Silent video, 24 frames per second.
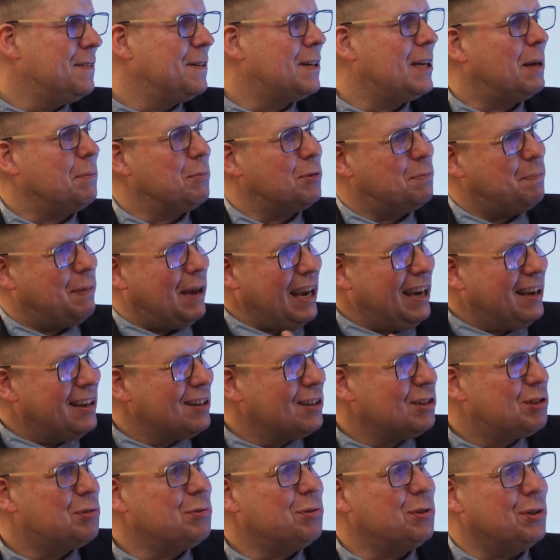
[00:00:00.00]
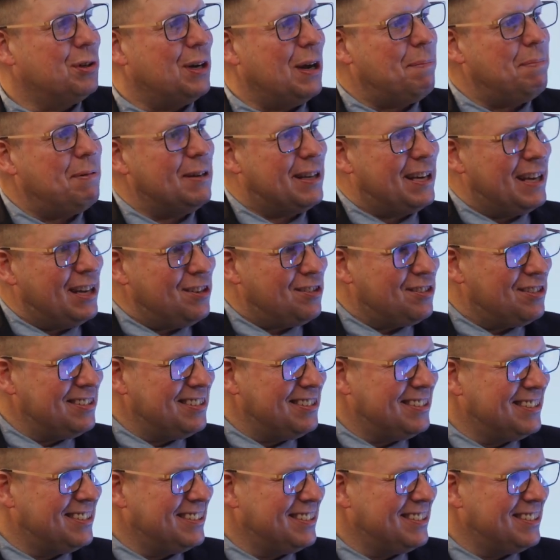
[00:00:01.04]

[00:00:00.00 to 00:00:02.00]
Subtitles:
comes back to your application.